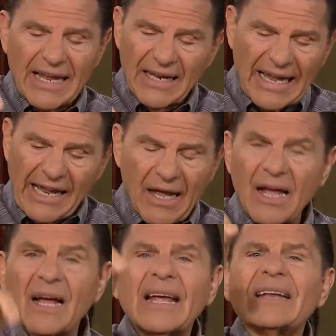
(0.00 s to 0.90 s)
in,
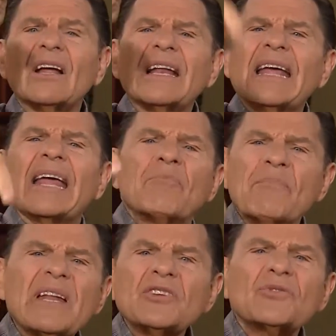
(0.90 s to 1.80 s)
in, in,
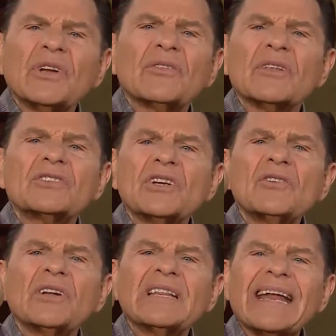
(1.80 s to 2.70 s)
ministering to the
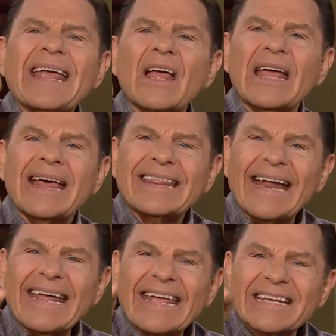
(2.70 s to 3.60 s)
children than he
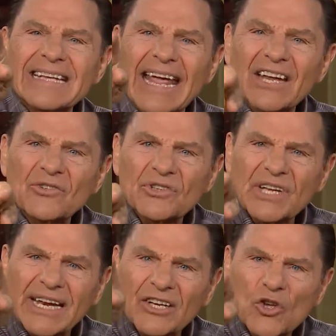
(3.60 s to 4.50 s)
than he is
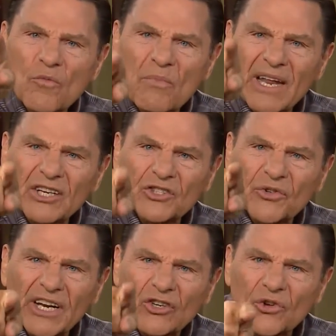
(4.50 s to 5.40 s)
interested in you
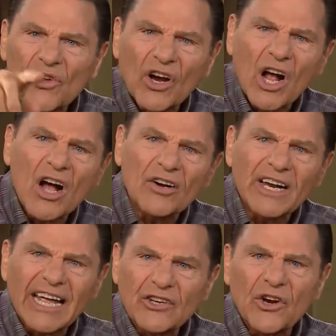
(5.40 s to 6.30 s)
ministering to your
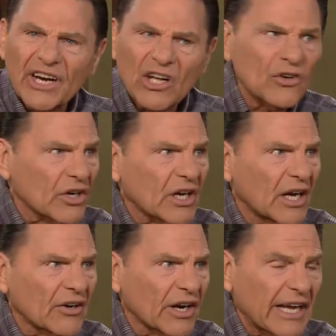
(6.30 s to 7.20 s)
congregation, your elder
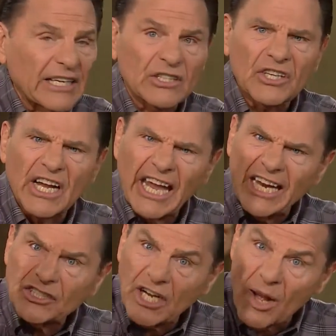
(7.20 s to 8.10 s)
congregation. The
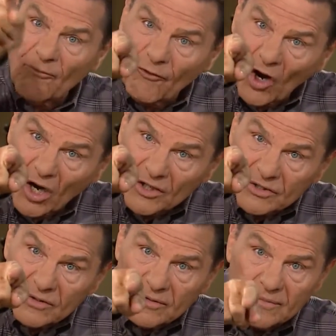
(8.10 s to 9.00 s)
kids come first.
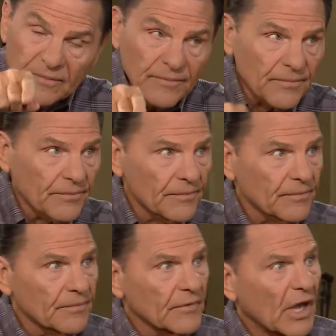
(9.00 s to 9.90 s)

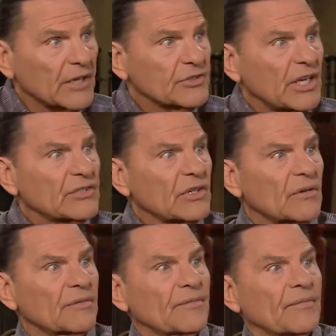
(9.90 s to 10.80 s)
God said
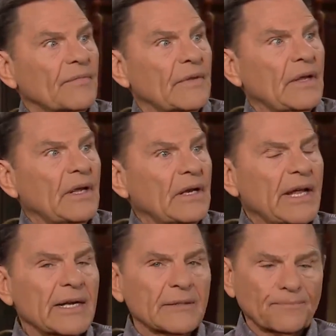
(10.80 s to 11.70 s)
so.
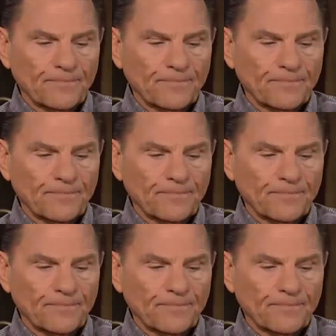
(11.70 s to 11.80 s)
Now,